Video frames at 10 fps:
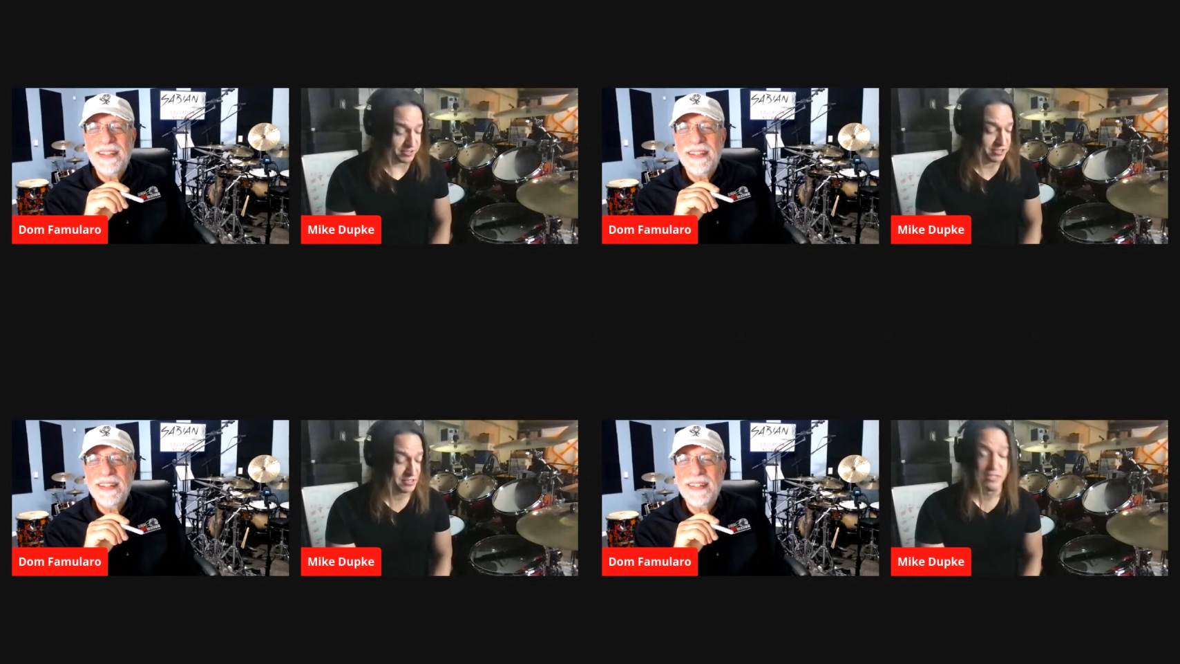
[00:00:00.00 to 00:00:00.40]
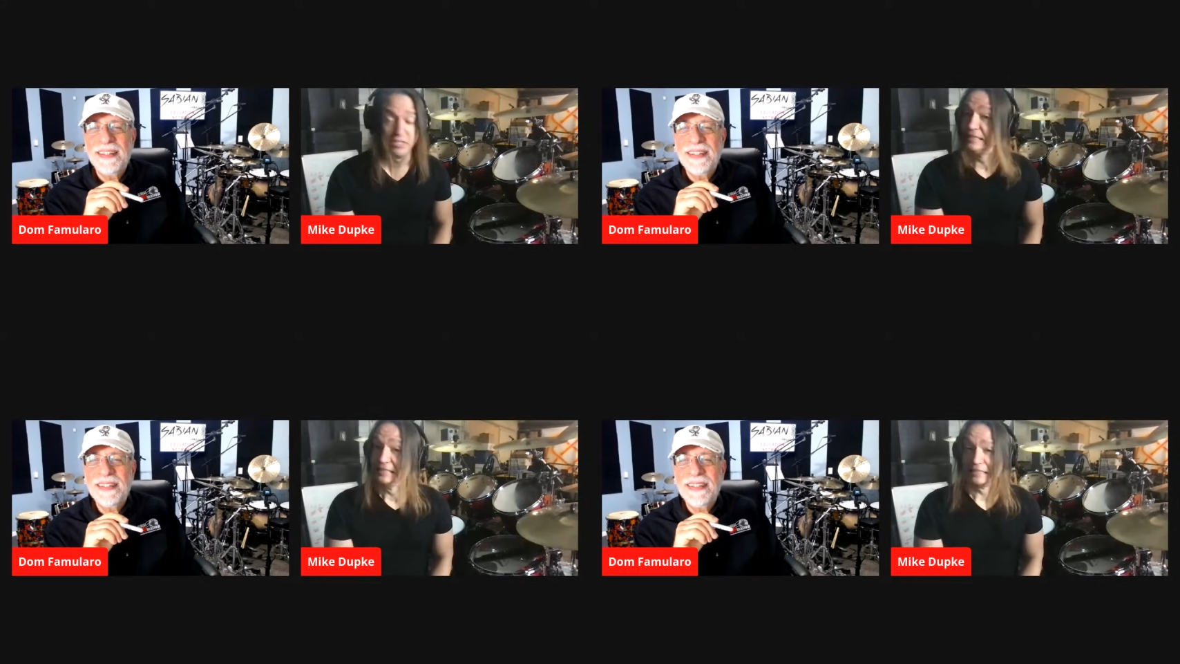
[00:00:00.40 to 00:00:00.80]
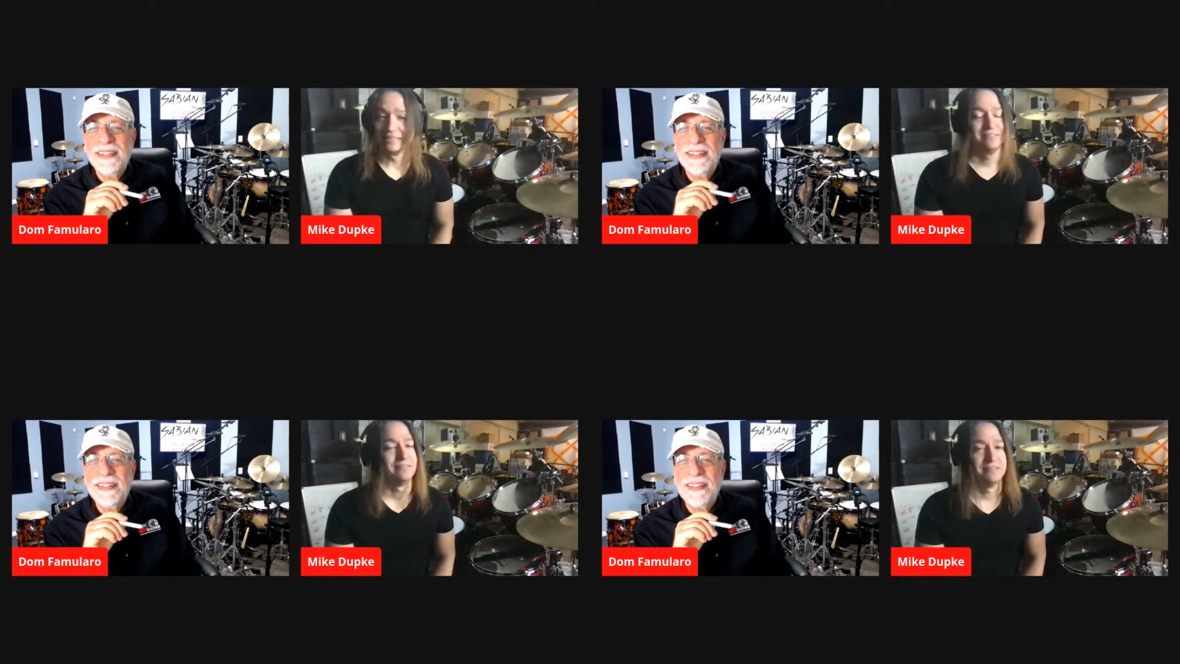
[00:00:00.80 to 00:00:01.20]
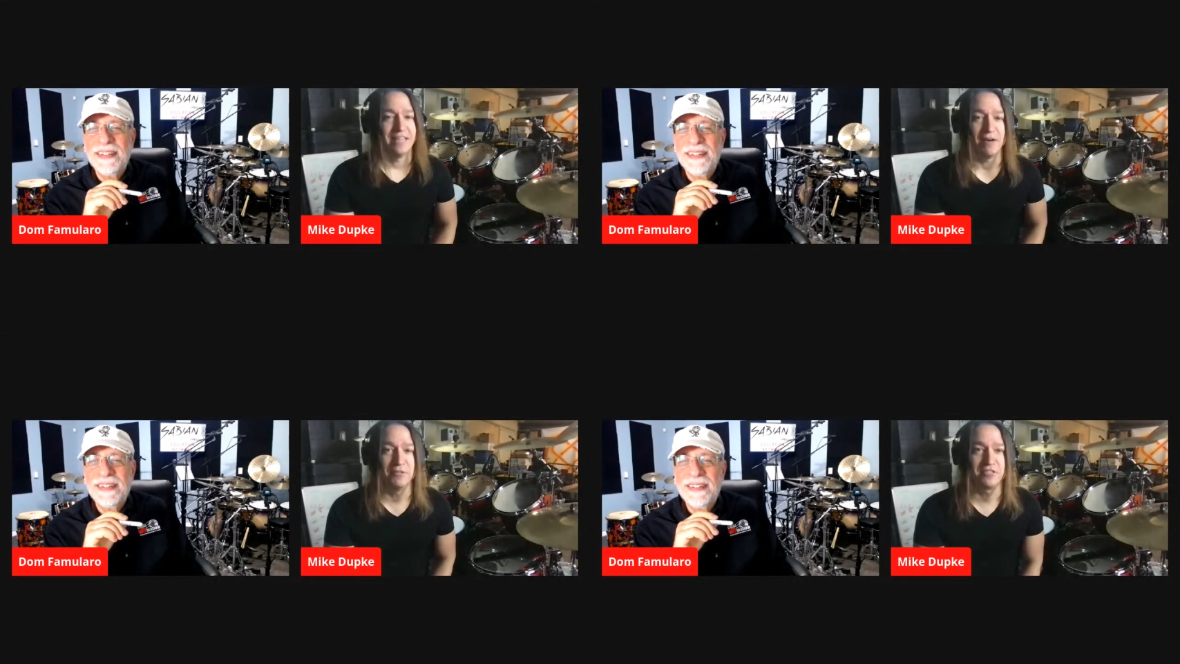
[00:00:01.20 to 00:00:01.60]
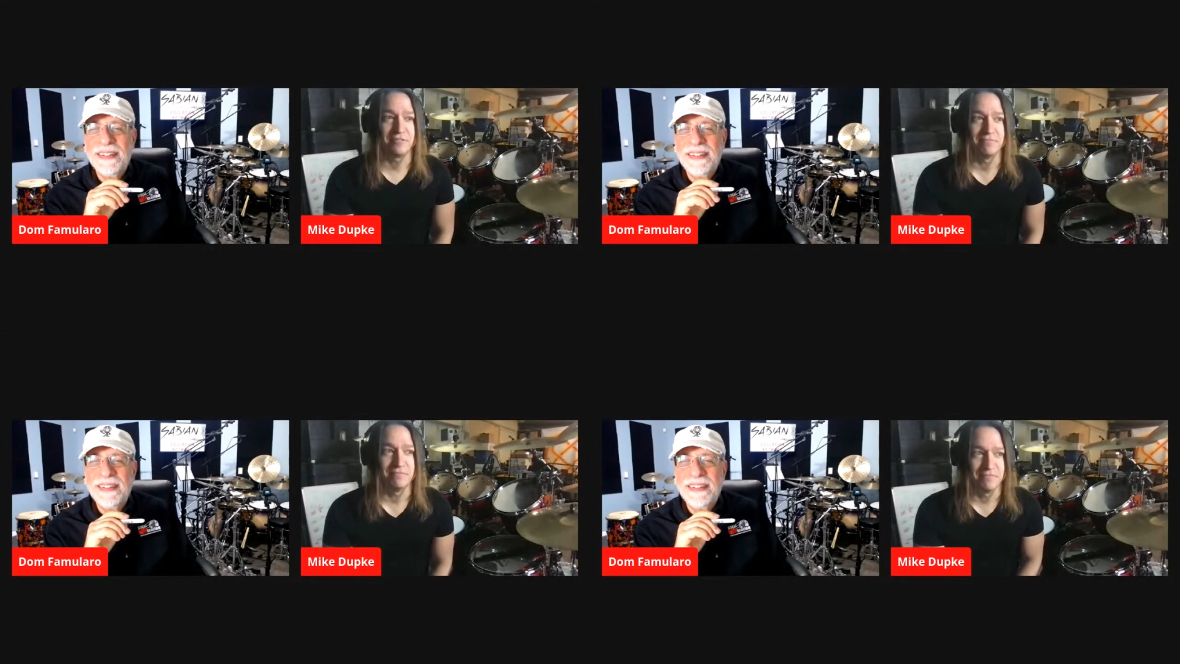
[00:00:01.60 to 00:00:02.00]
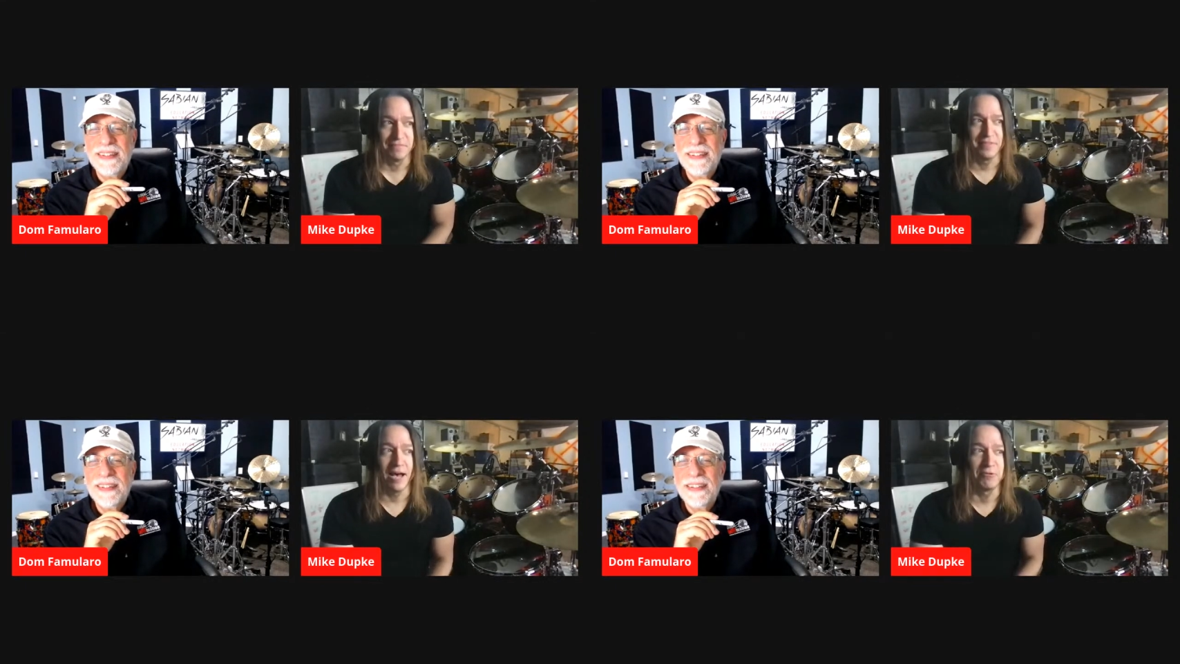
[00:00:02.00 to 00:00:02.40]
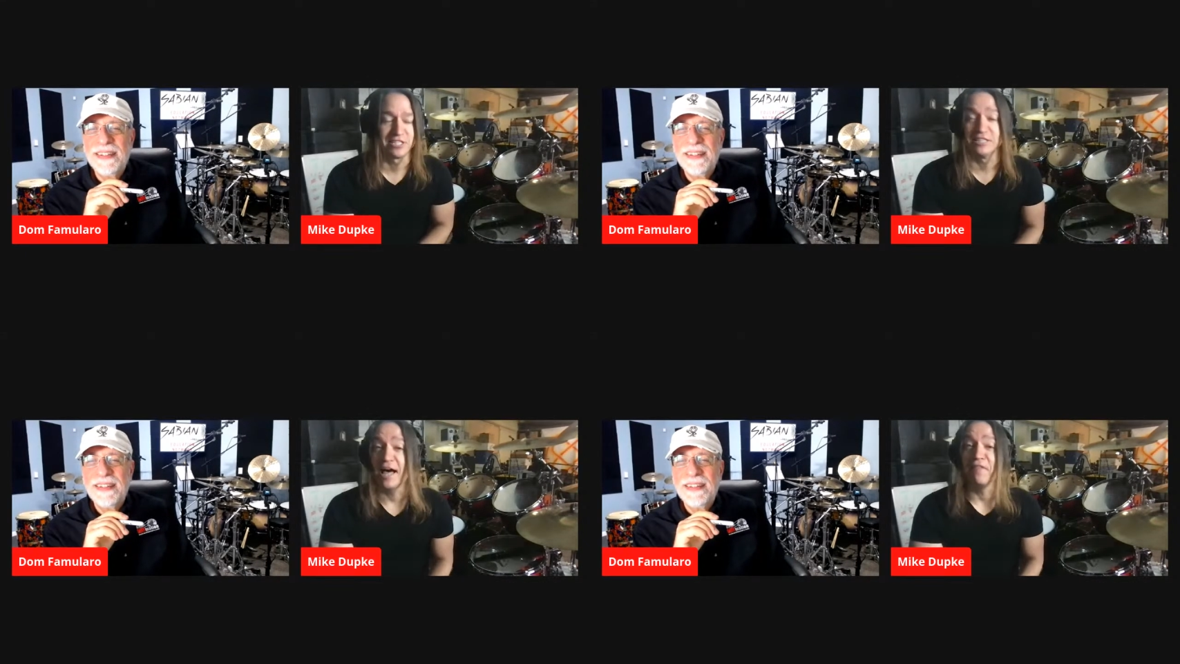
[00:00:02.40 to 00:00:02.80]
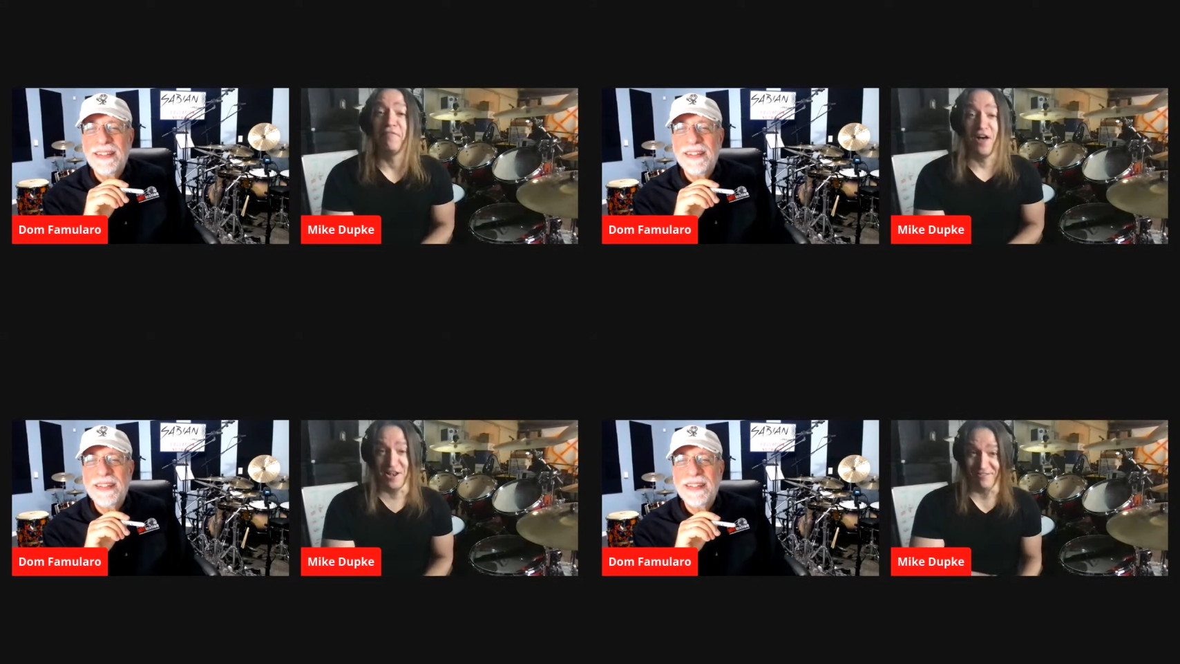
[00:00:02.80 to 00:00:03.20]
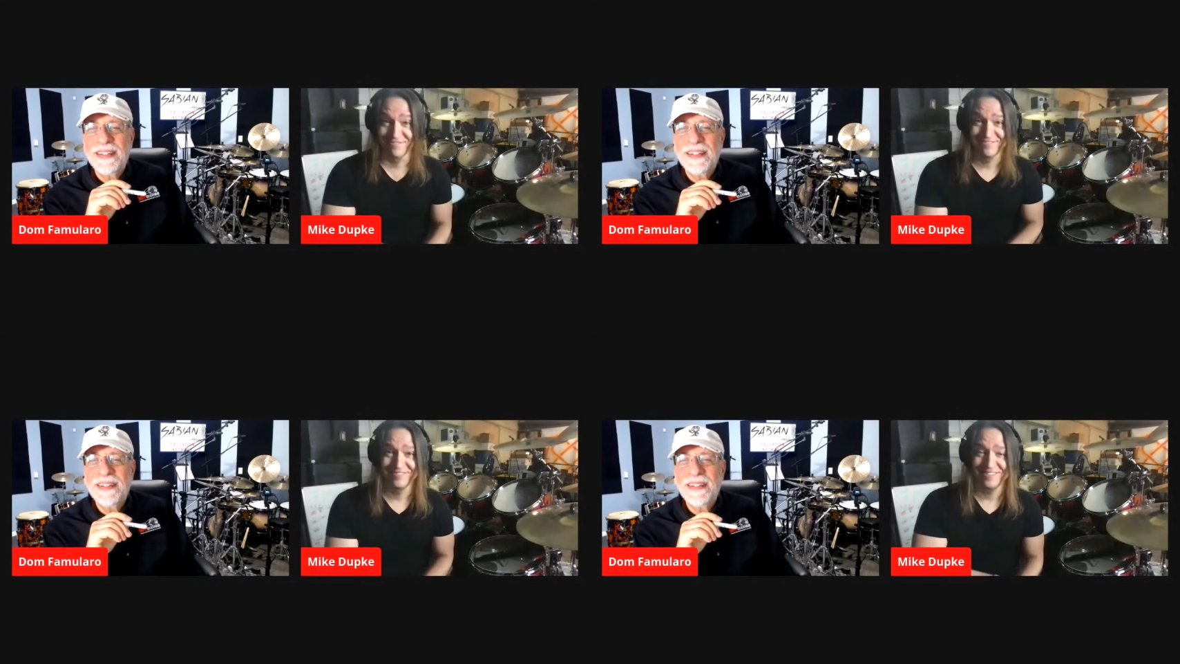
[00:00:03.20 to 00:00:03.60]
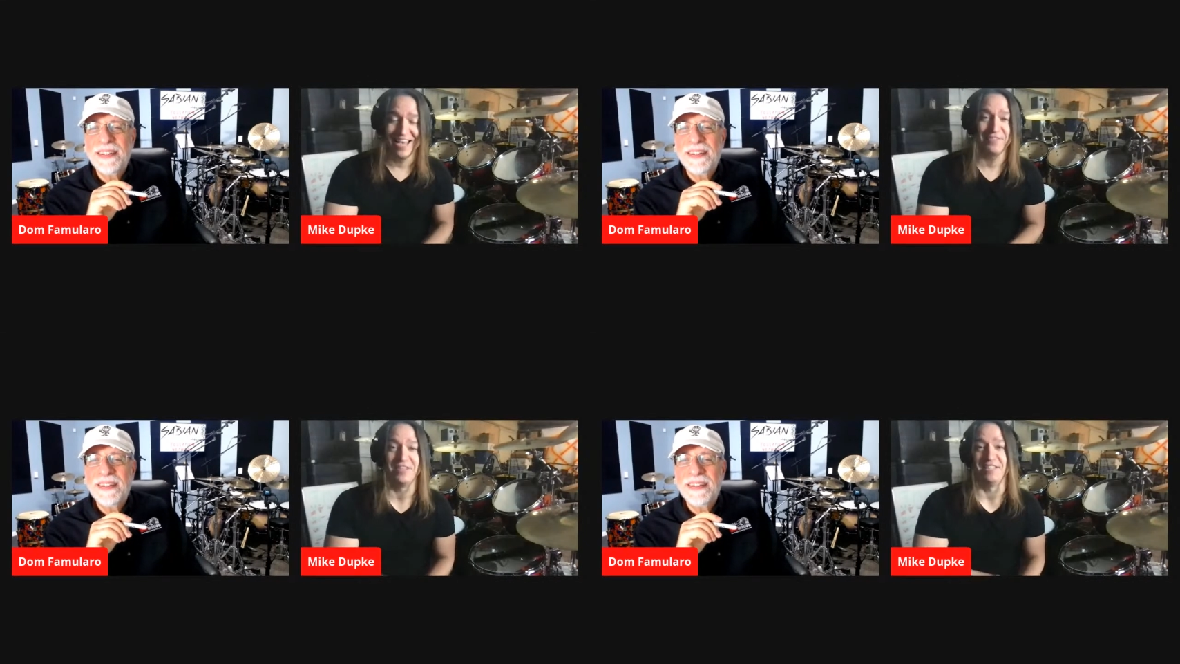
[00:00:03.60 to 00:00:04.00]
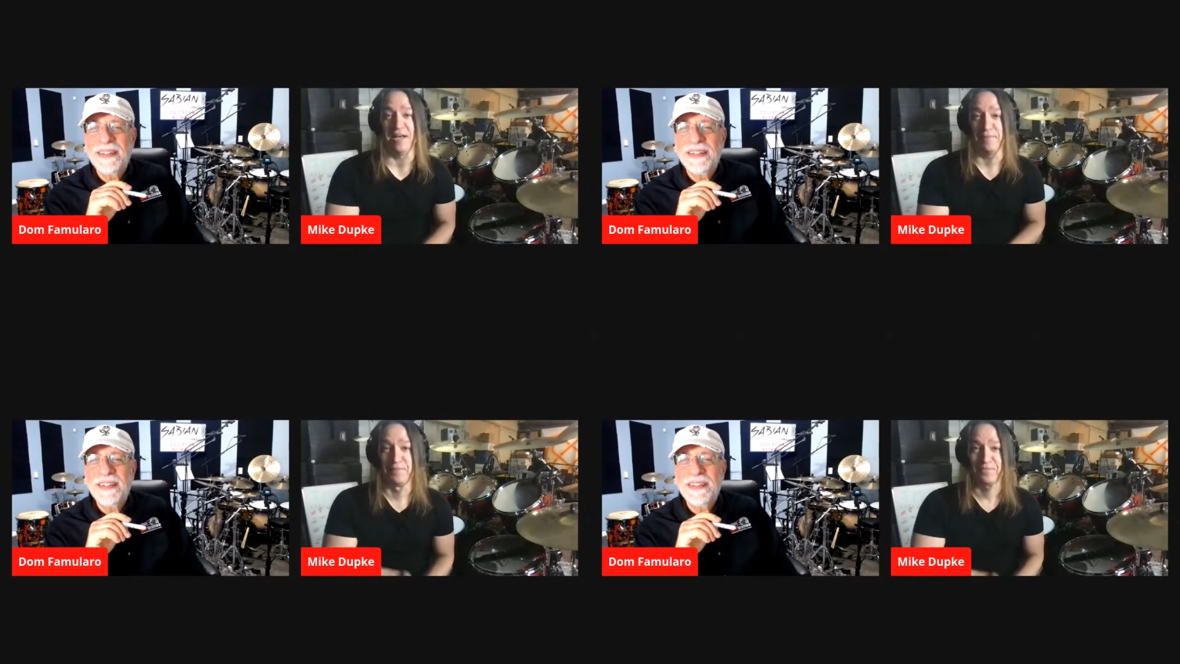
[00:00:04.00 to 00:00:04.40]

Speaker 1: was that was that was a lot of fun at the time.